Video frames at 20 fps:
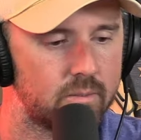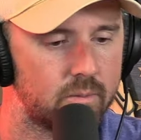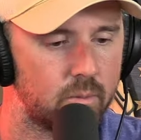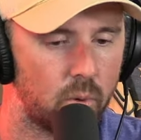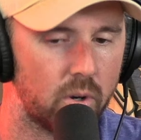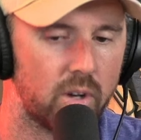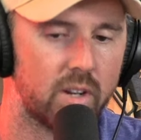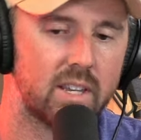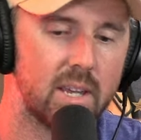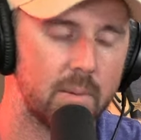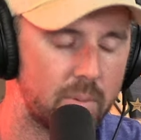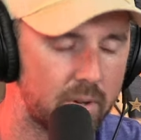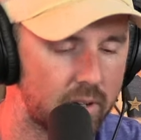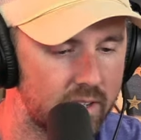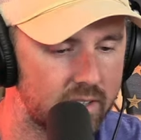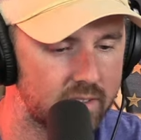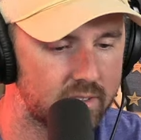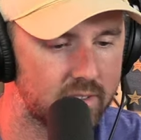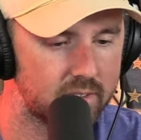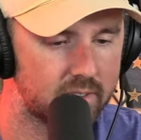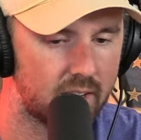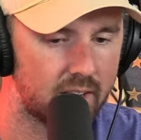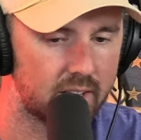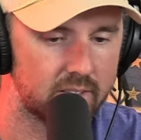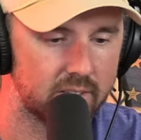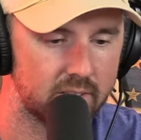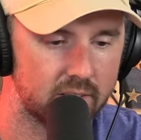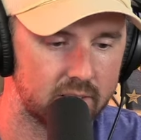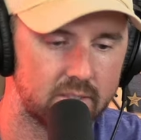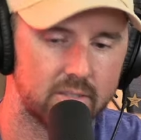Where do you keep your guns in
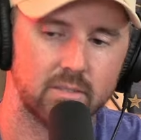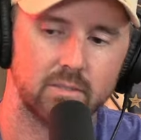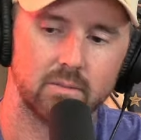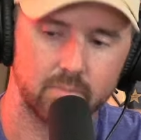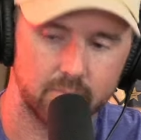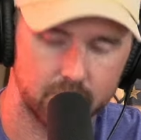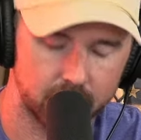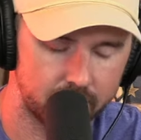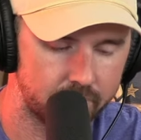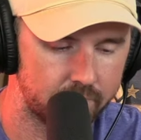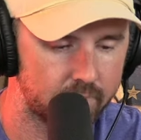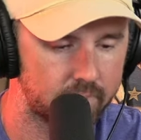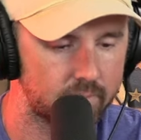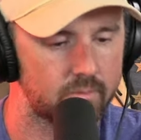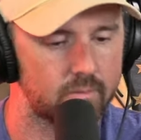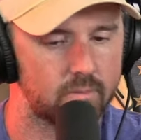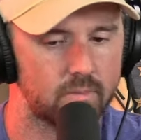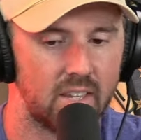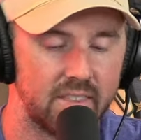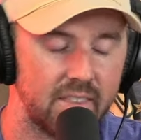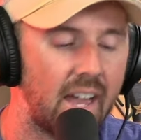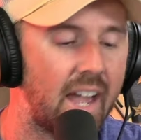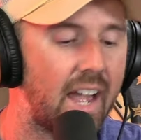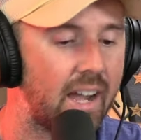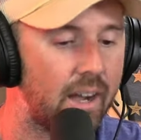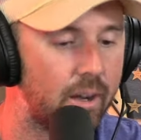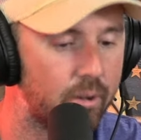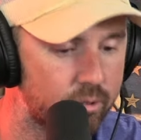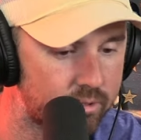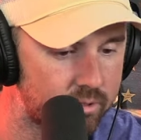Texas? in the
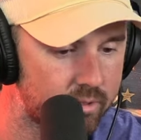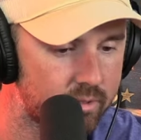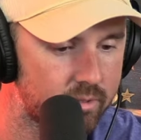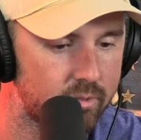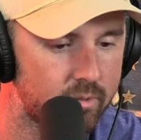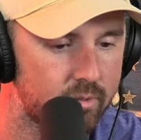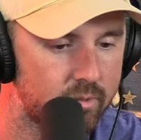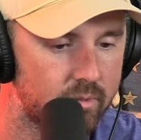house.